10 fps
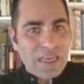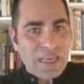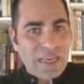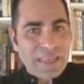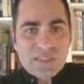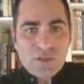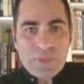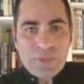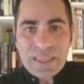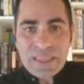And
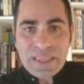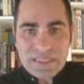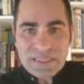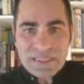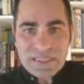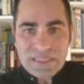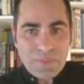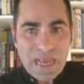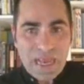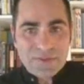some heat in the
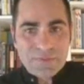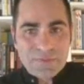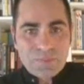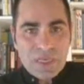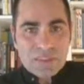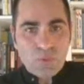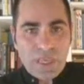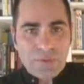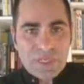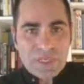blood. So
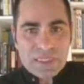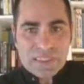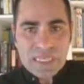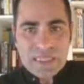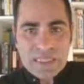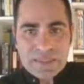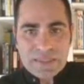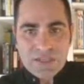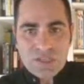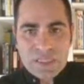here we can see that
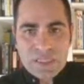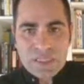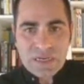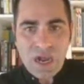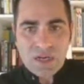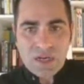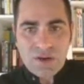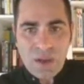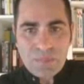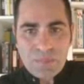actually the
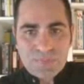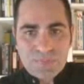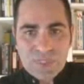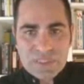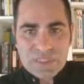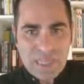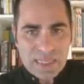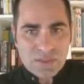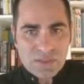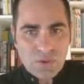color up is
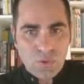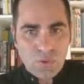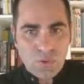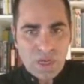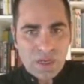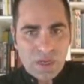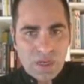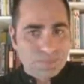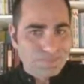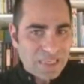not so
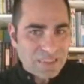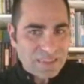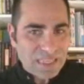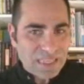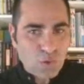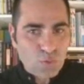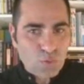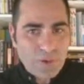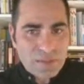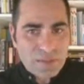
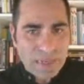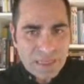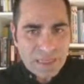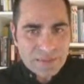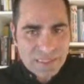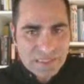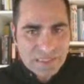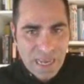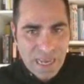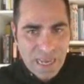red, but on the
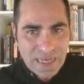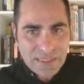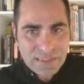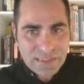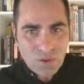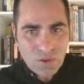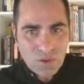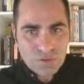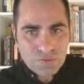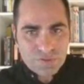sides
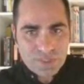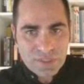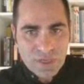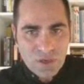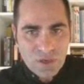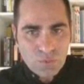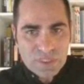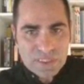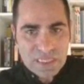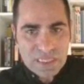all over, we
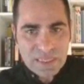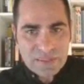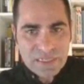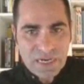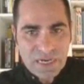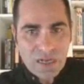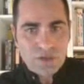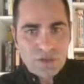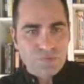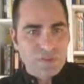see that the
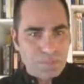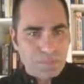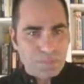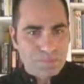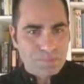color of the